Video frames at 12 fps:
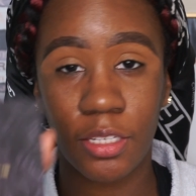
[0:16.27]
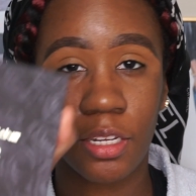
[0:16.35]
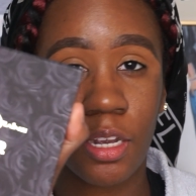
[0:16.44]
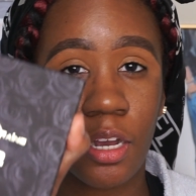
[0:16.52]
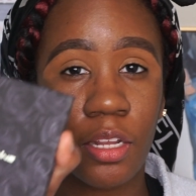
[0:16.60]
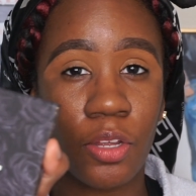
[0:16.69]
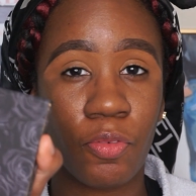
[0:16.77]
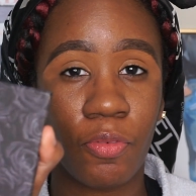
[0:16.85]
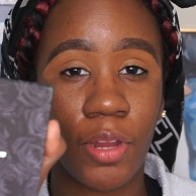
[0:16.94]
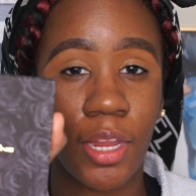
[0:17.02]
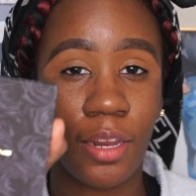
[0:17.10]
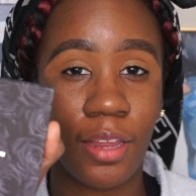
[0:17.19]
the Coloured
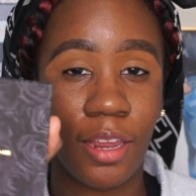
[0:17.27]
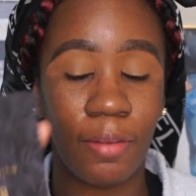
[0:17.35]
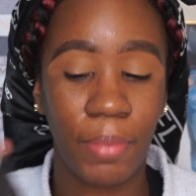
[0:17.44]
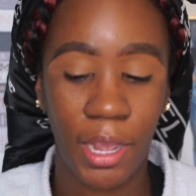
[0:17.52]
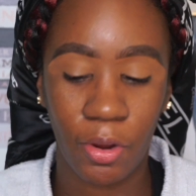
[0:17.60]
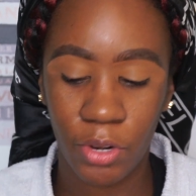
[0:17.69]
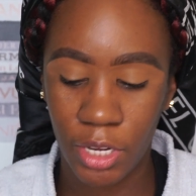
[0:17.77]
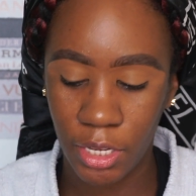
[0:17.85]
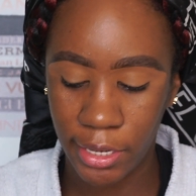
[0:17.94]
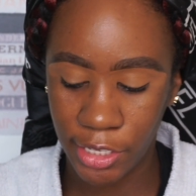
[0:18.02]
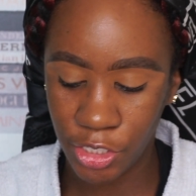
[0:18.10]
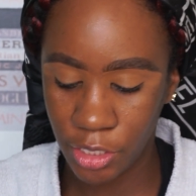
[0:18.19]
Raine and power
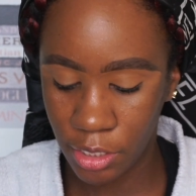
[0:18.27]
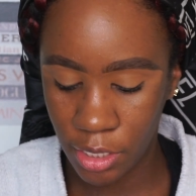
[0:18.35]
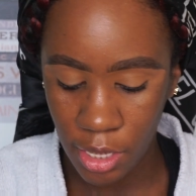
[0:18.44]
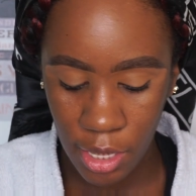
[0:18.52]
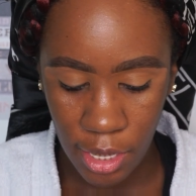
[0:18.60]
collection